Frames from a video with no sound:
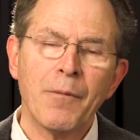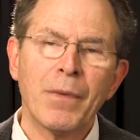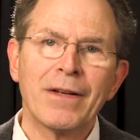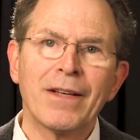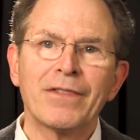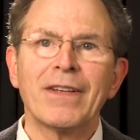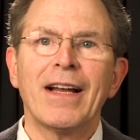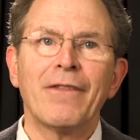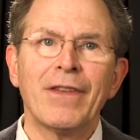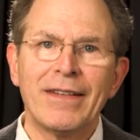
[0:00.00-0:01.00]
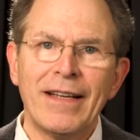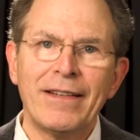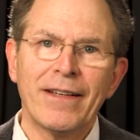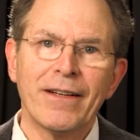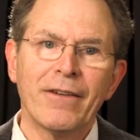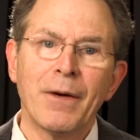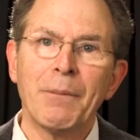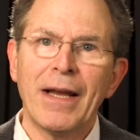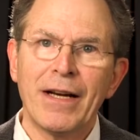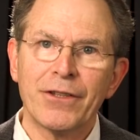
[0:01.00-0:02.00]
But it doesn't have the detail a
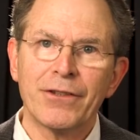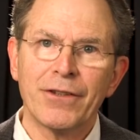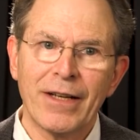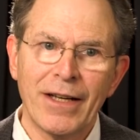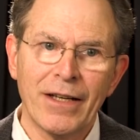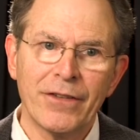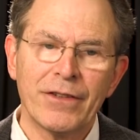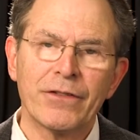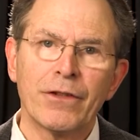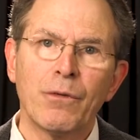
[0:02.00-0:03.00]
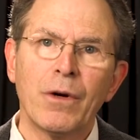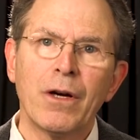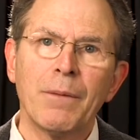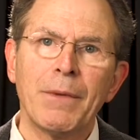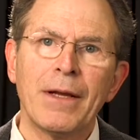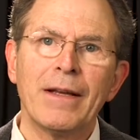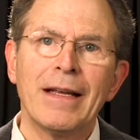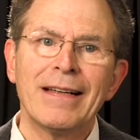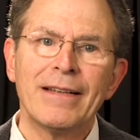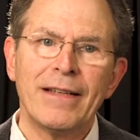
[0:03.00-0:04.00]
manager needs. And so we're going to be
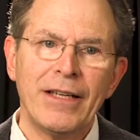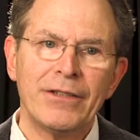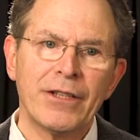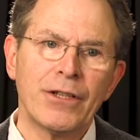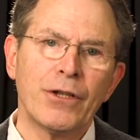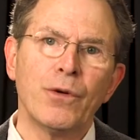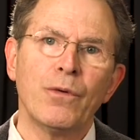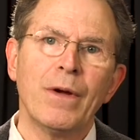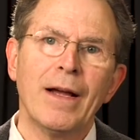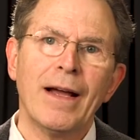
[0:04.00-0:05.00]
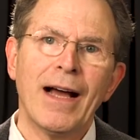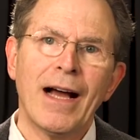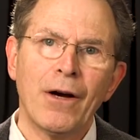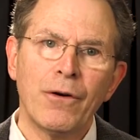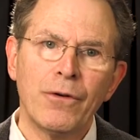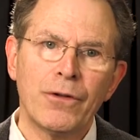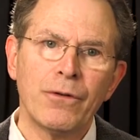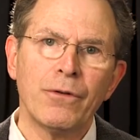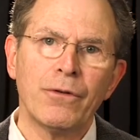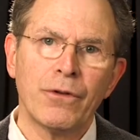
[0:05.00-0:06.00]
teaching you how
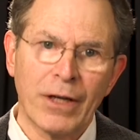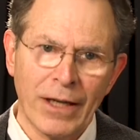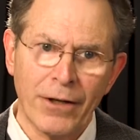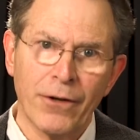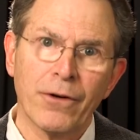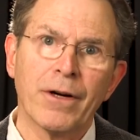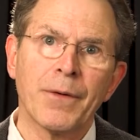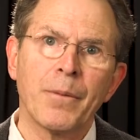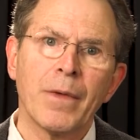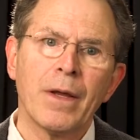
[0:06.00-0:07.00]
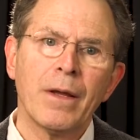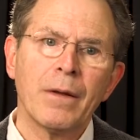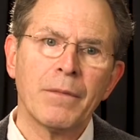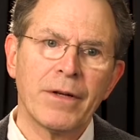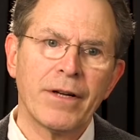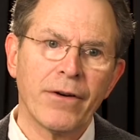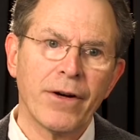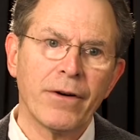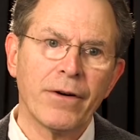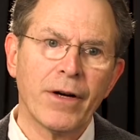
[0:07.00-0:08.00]
to look at your
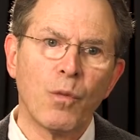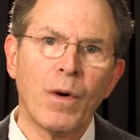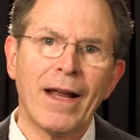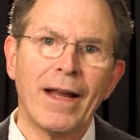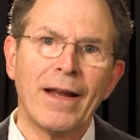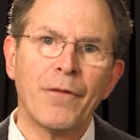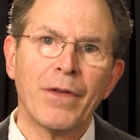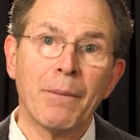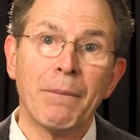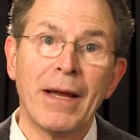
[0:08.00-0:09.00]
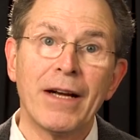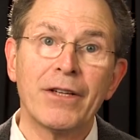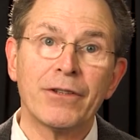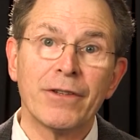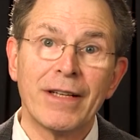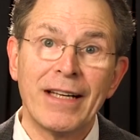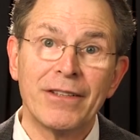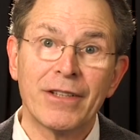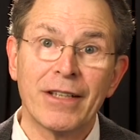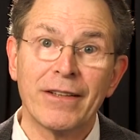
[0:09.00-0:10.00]
material in a way that a manager
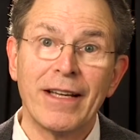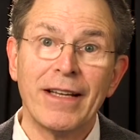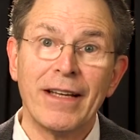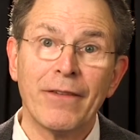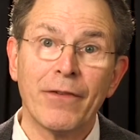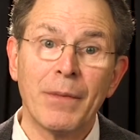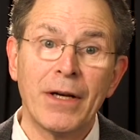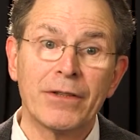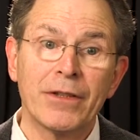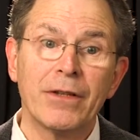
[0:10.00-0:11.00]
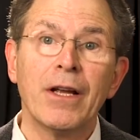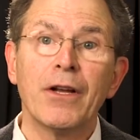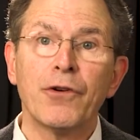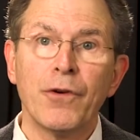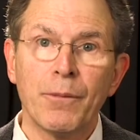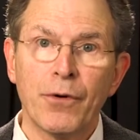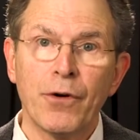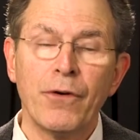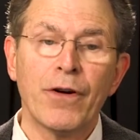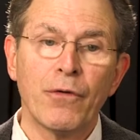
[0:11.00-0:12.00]
needs to glean the information to
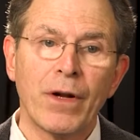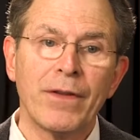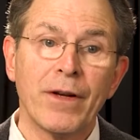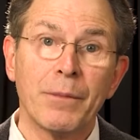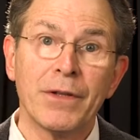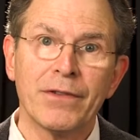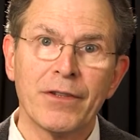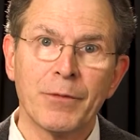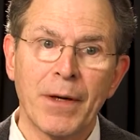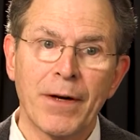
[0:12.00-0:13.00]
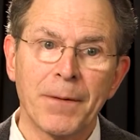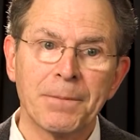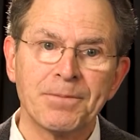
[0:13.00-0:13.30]
improve and run their business better.